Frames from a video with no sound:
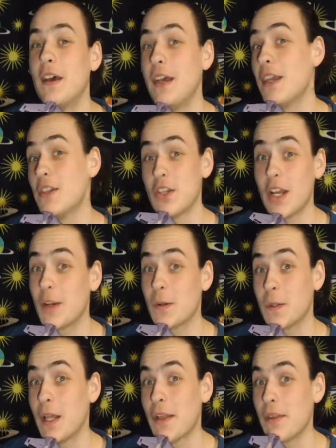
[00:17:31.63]
a Shattered
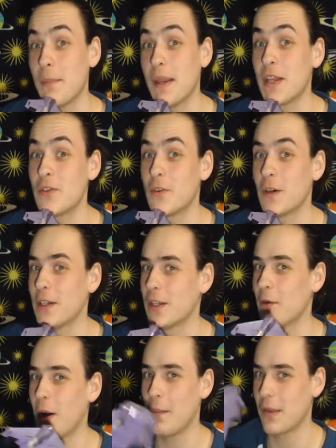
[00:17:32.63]
Glass Megatron to
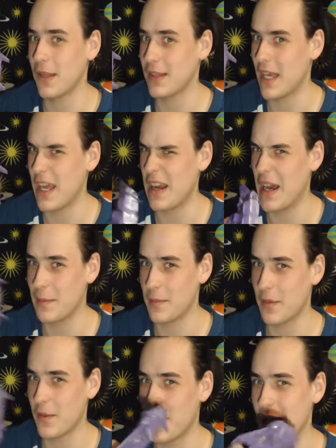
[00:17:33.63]
go opposite that
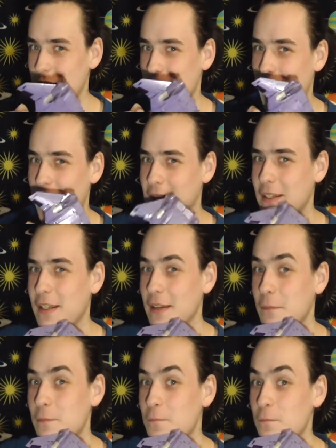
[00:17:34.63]
Optimus Ratchet pack they did.
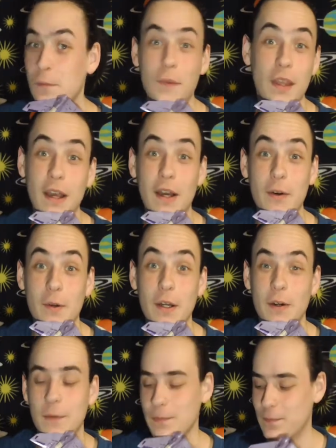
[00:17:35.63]
I don't
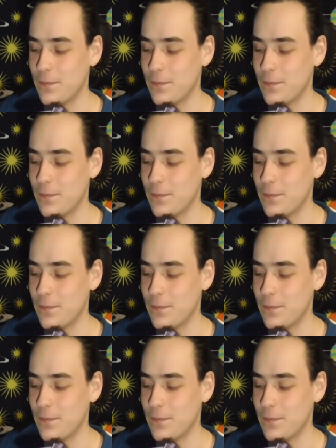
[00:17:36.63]
know.